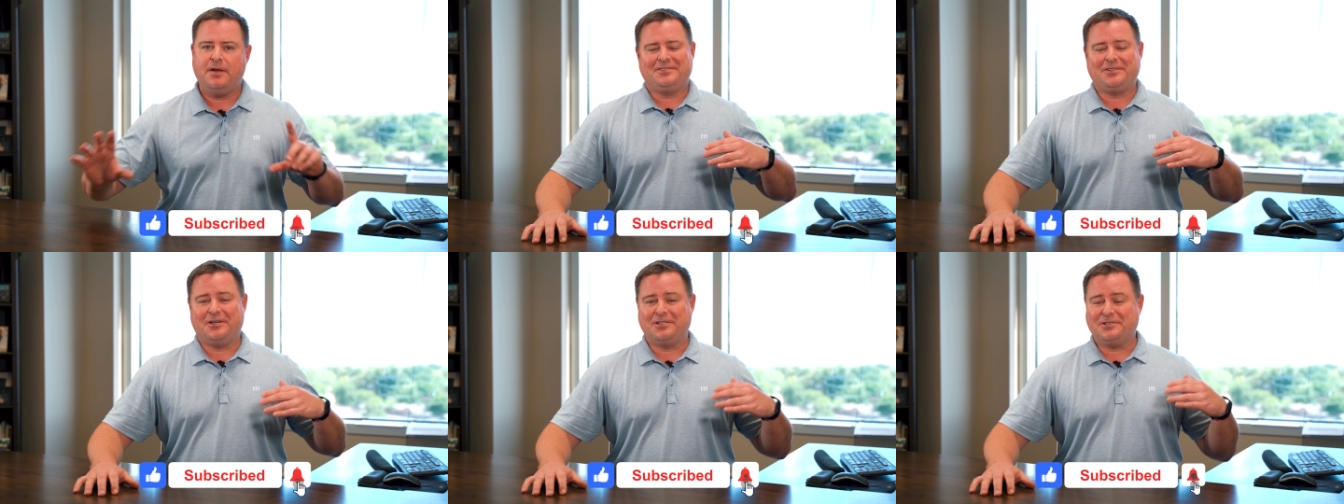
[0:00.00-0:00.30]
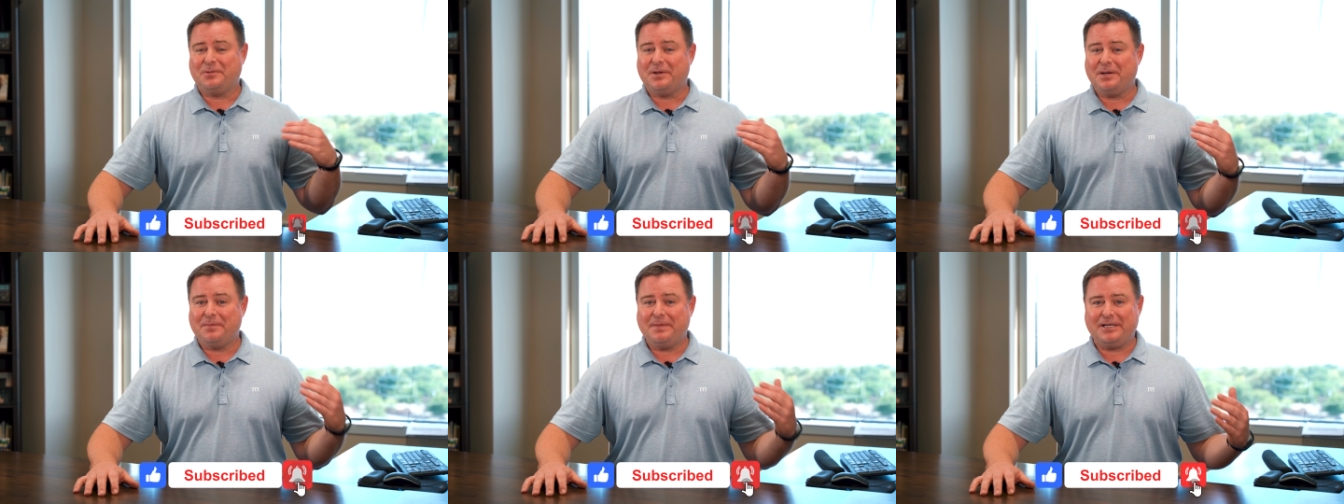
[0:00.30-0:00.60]
So I
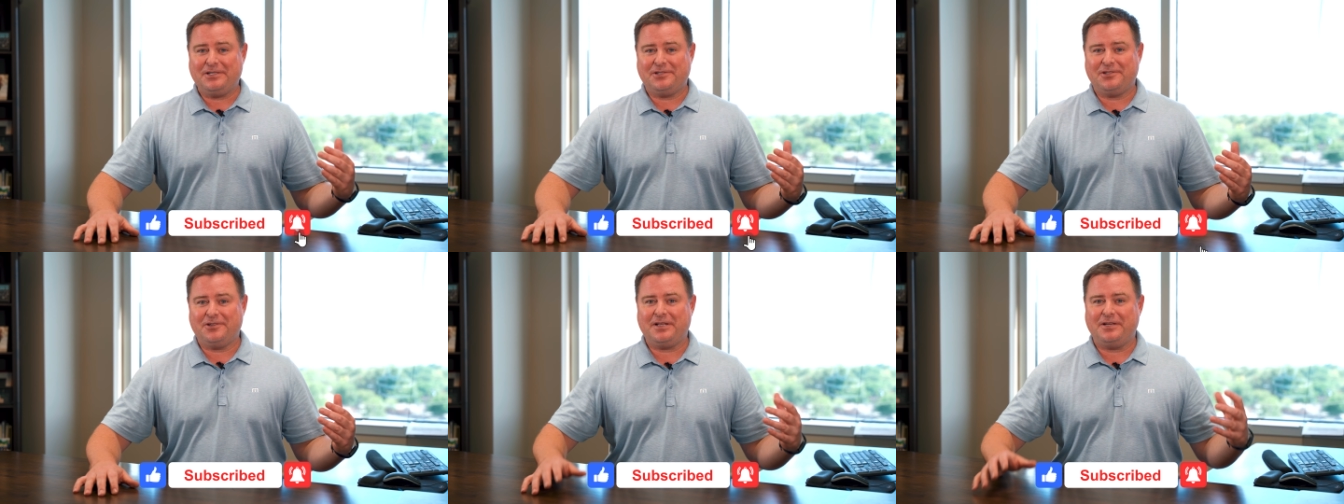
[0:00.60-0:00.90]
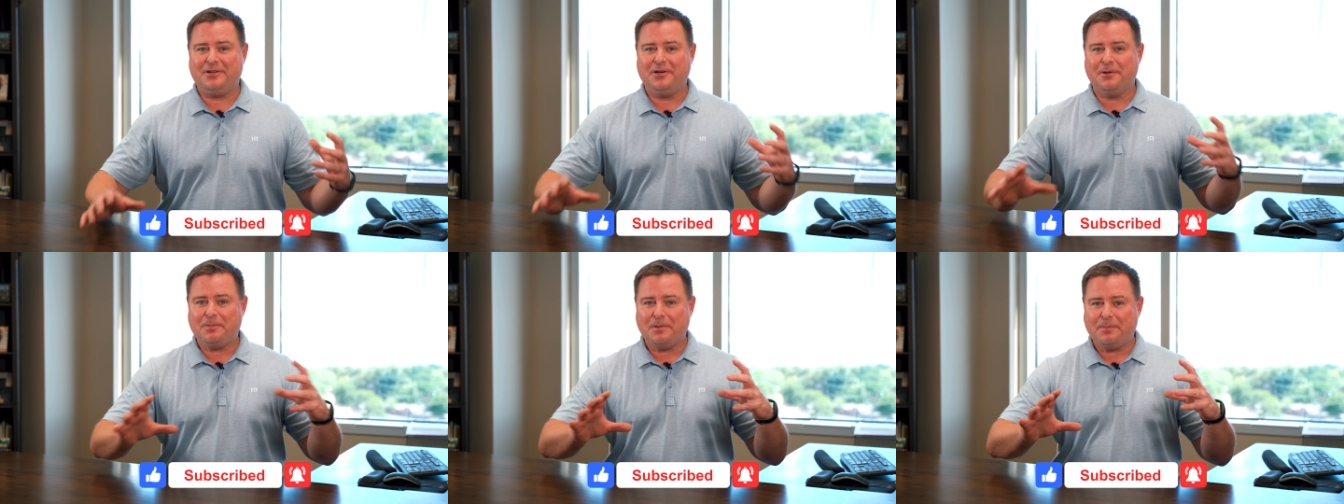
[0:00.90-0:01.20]
just wanna make sure
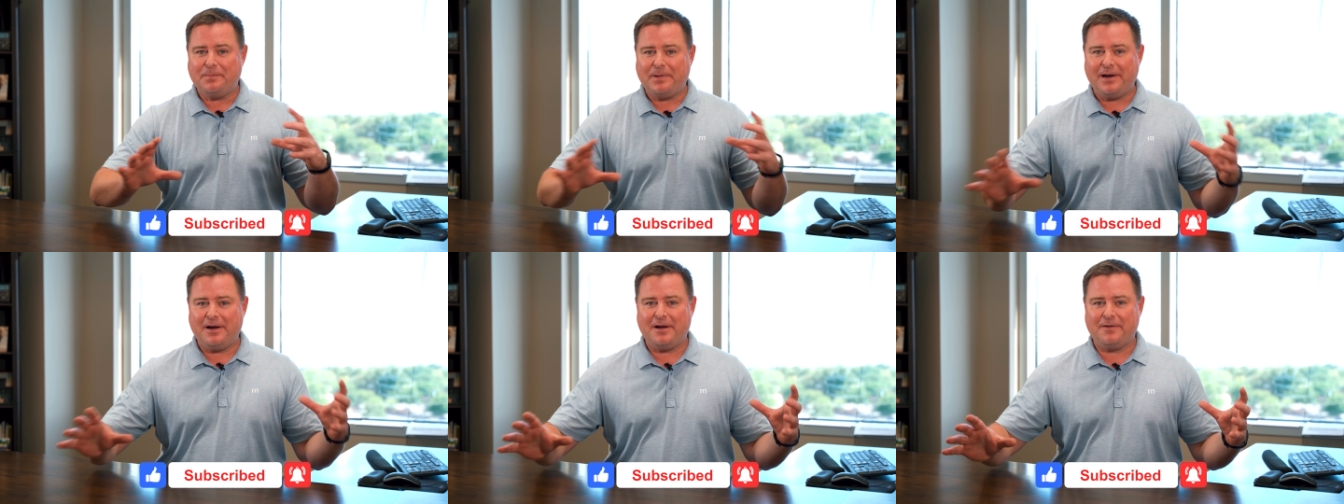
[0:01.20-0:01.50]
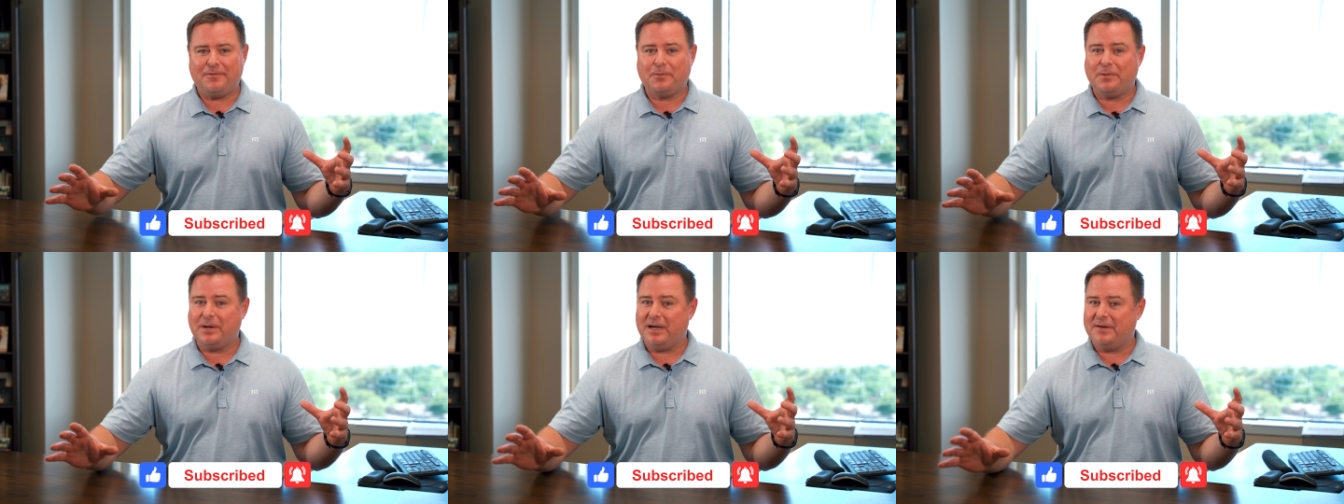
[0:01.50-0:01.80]
that you're
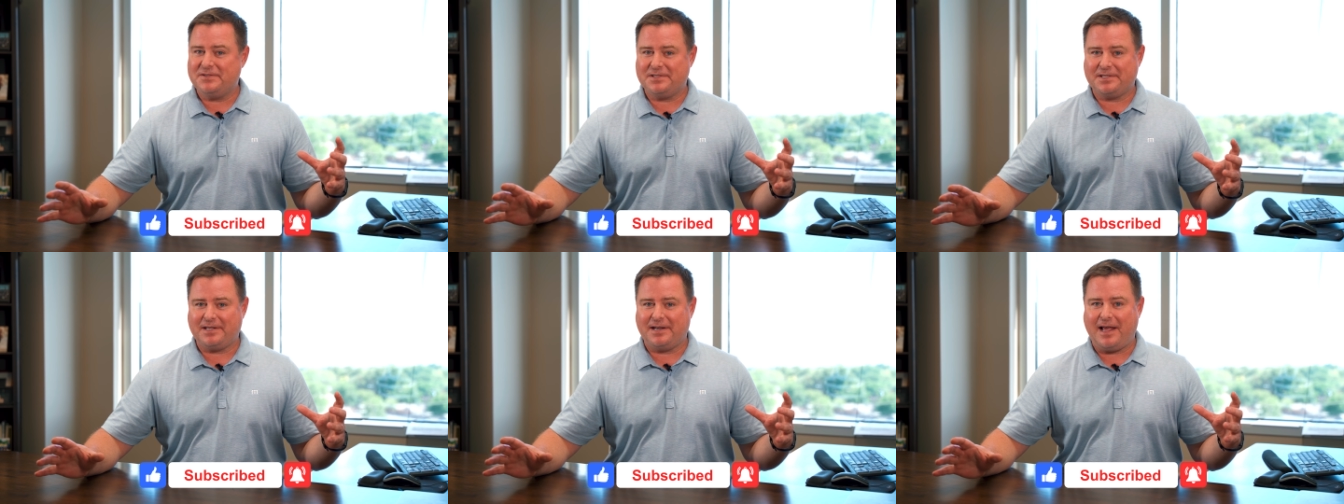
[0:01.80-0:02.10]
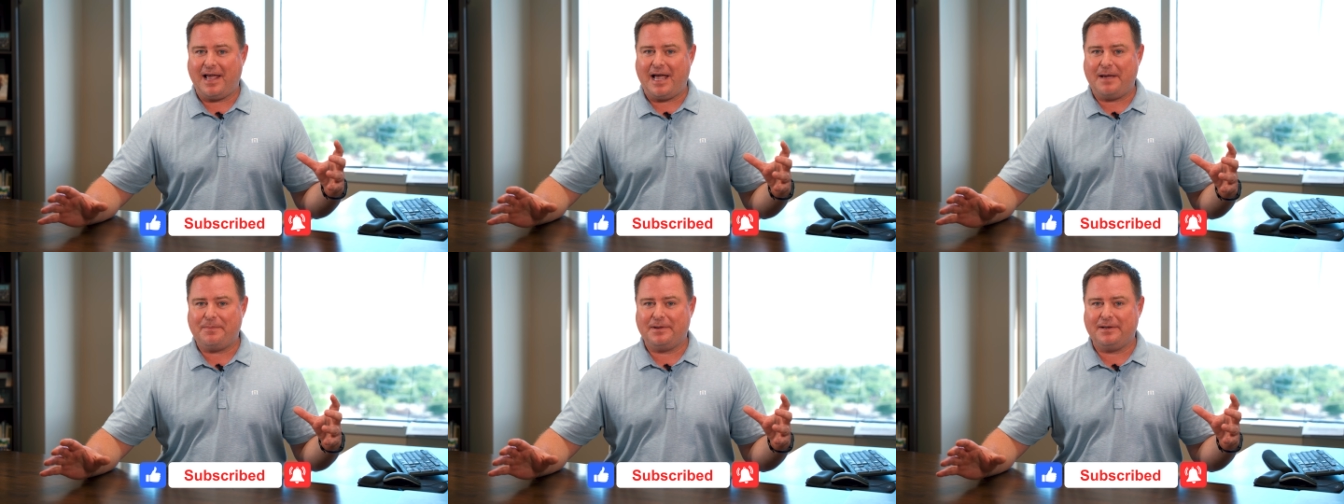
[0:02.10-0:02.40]
prepared for whatever's
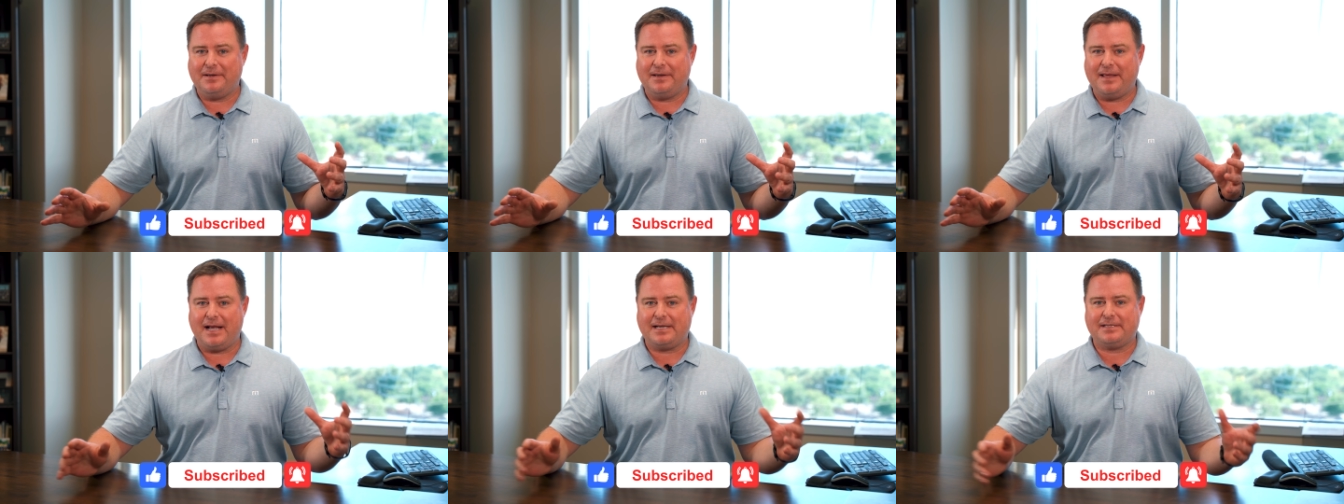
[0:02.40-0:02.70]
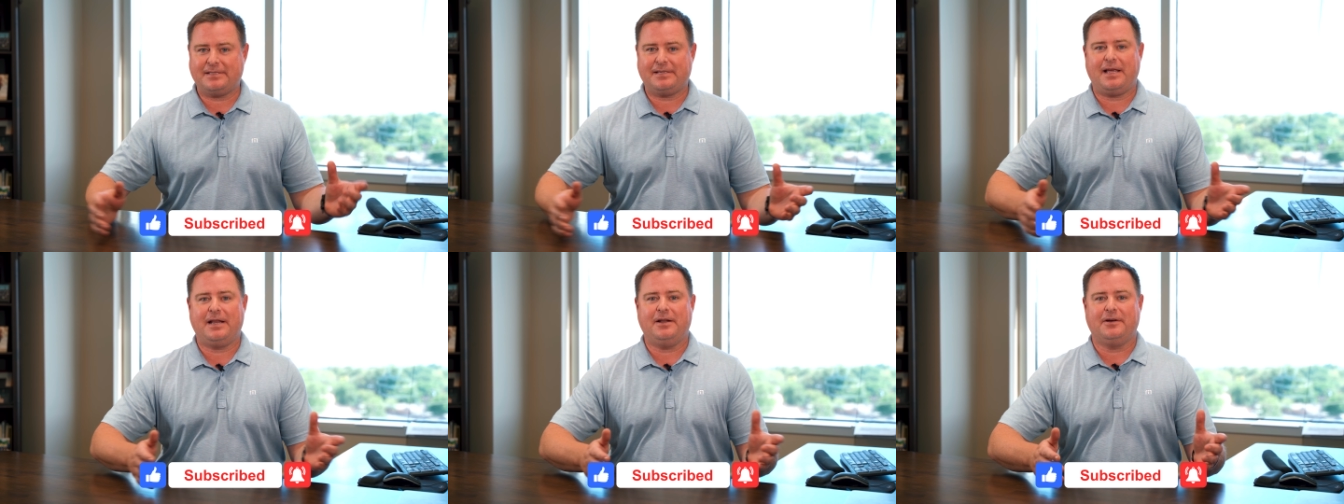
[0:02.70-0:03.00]
gonna happen
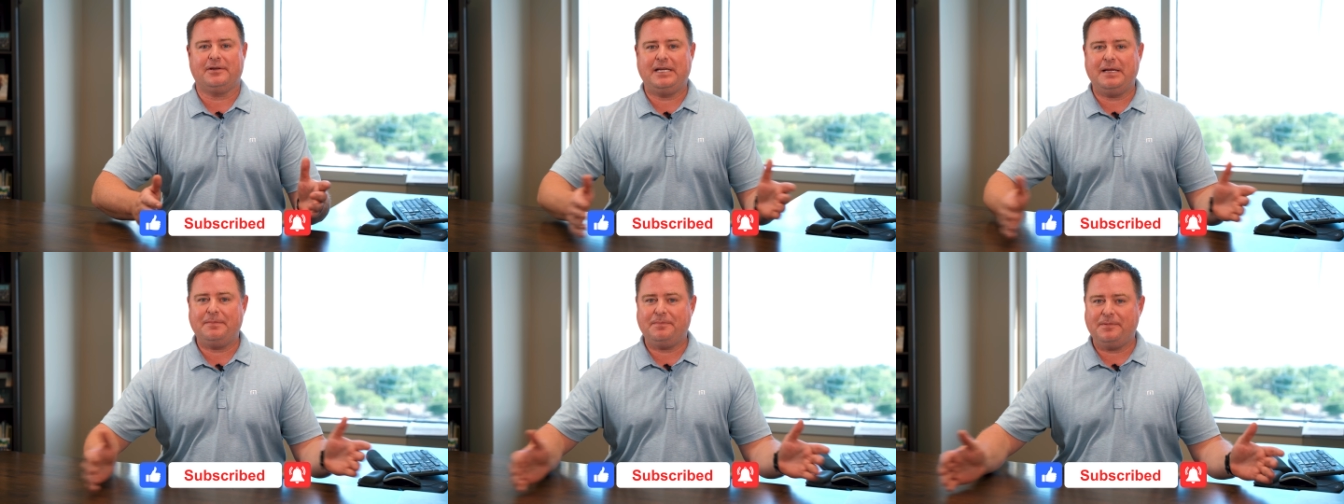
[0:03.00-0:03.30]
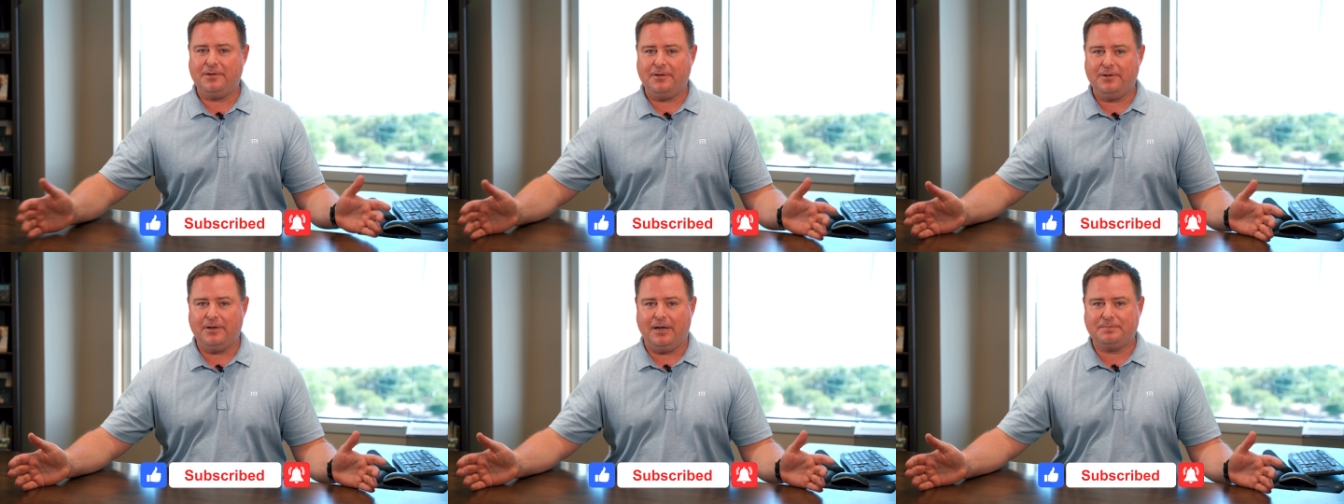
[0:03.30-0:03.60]
next and I'll
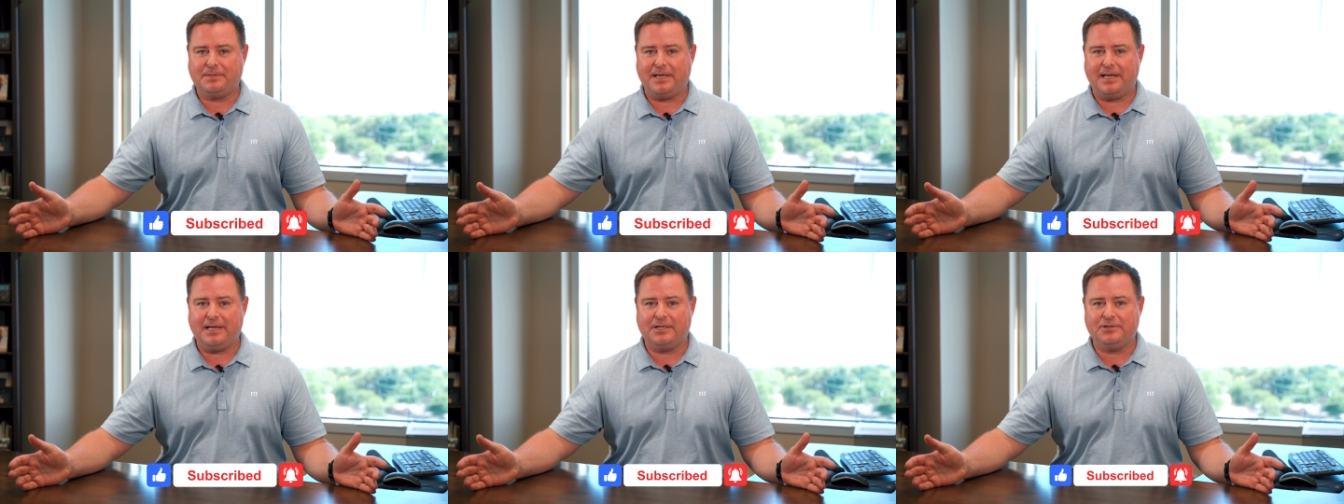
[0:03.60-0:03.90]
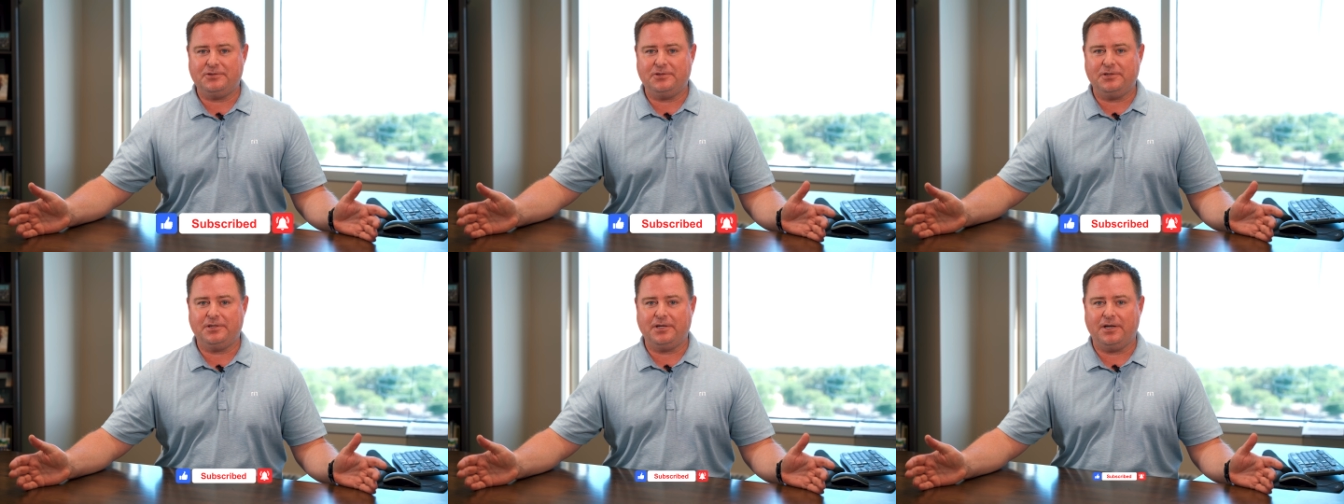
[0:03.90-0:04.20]
keep you updating
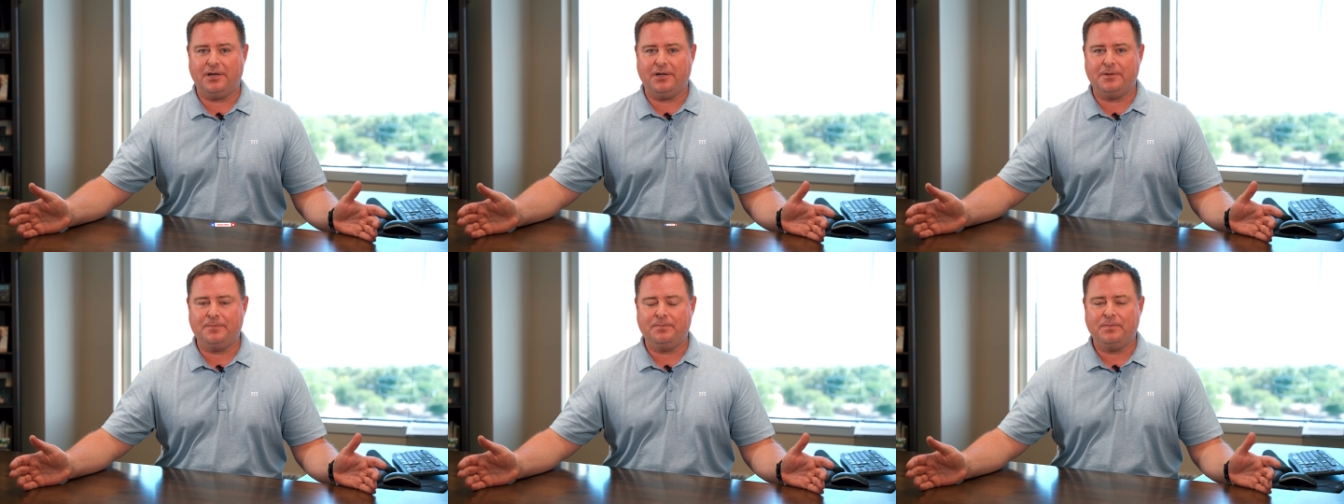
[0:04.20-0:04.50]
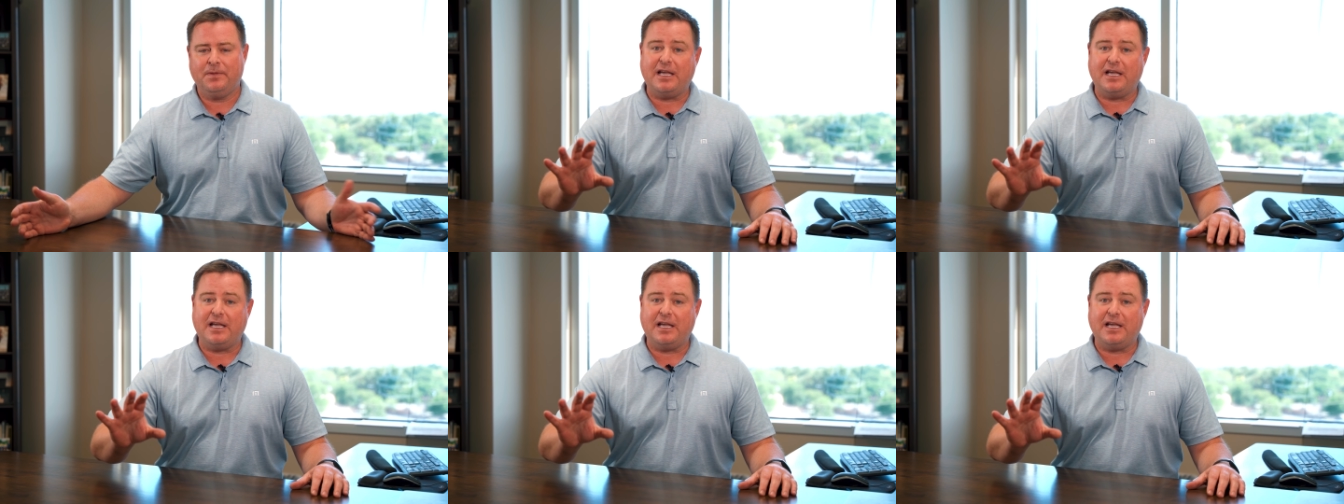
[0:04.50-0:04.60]
as you go.